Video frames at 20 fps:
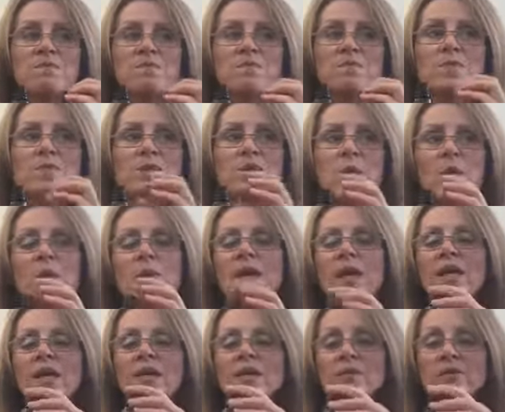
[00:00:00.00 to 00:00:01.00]
So
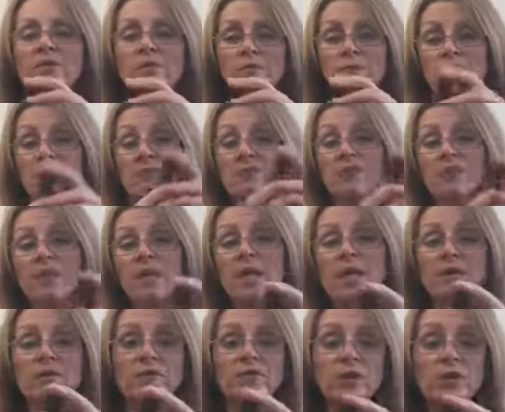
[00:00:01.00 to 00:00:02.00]
that can be very
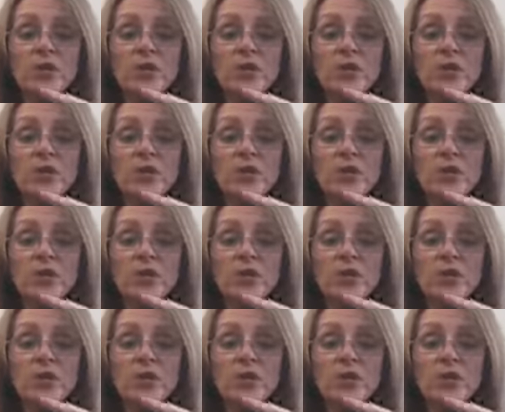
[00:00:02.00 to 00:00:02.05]
helpful.